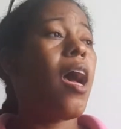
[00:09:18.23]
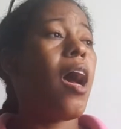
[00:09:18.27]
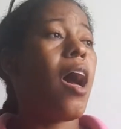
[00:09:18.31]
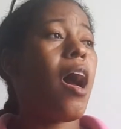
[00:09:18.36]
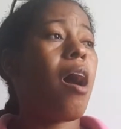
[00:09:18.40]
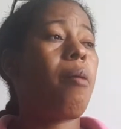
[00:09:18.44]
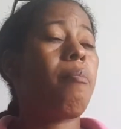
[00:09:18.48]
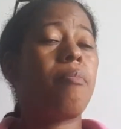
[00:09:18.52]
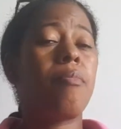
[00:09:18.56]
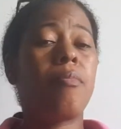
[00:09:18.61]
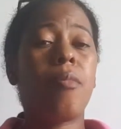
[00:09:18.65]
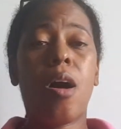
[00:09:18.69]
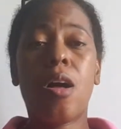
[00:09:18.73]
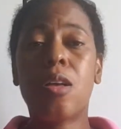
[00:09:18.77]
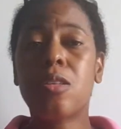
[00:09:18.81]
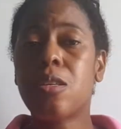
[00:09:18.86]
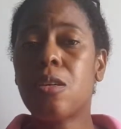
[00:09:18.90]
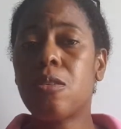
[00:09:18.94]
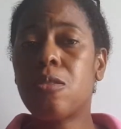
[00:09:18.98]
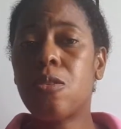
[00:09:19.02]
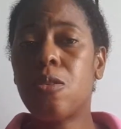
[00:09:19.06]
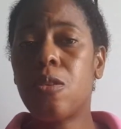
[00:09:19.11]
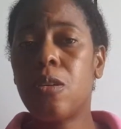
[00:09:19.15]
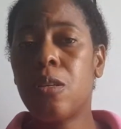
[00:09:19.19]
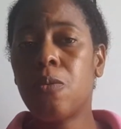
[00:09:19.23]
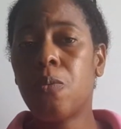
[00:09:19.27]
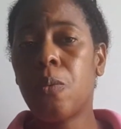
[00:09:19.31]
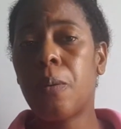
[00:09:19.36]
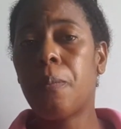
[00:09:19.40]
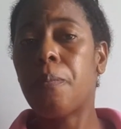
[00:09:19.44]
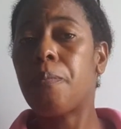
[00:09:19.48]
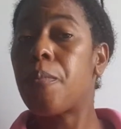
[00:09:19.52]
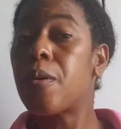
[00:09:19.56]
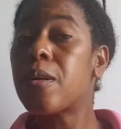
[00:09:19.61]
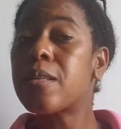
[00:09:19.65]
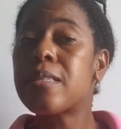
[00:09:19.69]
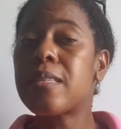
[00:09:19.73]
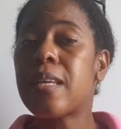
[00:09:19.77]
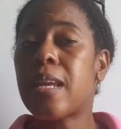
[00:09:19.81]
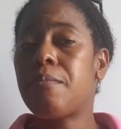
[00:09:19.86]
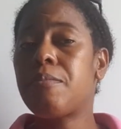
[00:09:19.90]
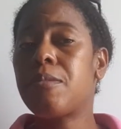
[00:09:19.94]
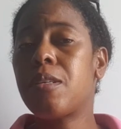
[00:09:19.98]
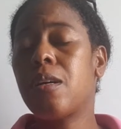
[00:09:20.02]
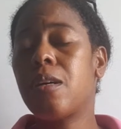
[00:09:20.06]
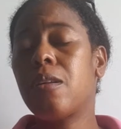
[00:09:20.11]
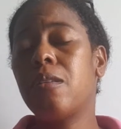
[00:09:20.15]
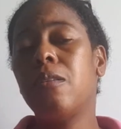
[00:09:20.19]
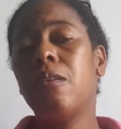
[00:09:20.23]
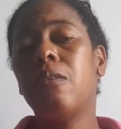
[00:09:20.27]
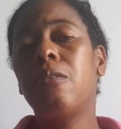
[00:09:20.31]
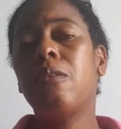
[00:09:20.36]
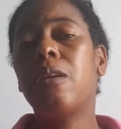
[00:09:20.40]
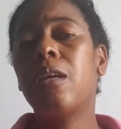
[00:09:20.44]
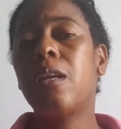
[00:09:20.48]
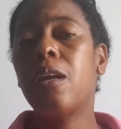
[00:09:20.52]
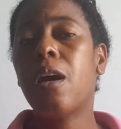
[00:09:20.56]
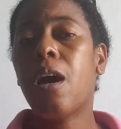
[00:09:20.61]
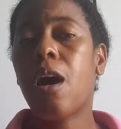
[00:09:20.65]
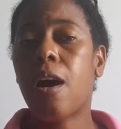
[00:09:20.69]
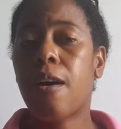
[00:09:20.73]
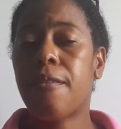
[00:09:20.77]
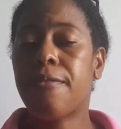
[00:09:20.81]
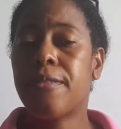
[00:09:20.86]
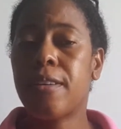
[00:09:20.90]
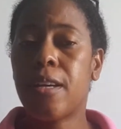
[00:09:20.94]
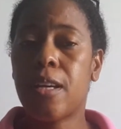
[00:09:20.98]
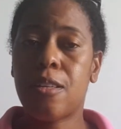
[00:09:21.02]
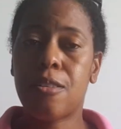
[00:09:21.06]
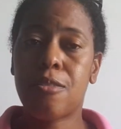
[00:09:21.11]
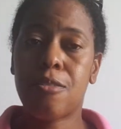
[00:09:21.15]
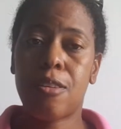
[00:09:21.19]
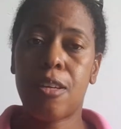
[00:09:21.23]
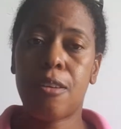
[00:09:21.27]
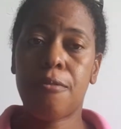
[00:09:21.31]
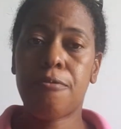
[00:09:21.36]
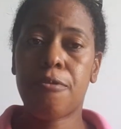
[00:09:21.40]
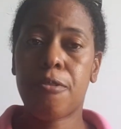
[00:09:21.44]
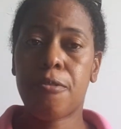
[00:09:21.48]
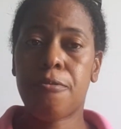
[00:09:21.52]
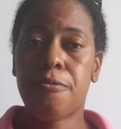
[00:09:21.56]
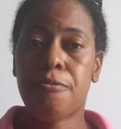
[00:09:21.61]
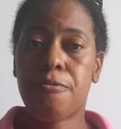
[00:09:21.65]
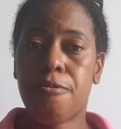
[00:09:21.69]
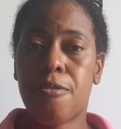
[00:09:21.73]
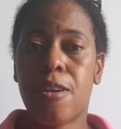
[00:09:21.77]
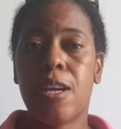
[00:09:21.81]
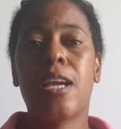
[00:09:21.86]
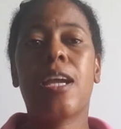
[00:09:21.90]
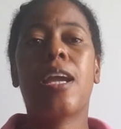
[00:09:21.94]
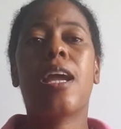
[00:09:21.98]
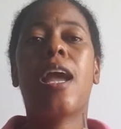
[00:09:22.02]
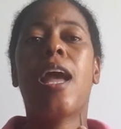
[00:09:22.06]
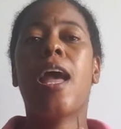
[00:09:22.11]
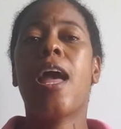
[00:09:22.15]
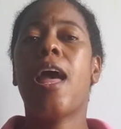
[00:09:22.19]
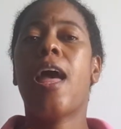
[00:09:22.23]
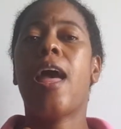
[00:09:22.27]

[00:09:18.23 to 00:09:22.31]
I'm also doing it with books that I'm downloaded off the internet for free.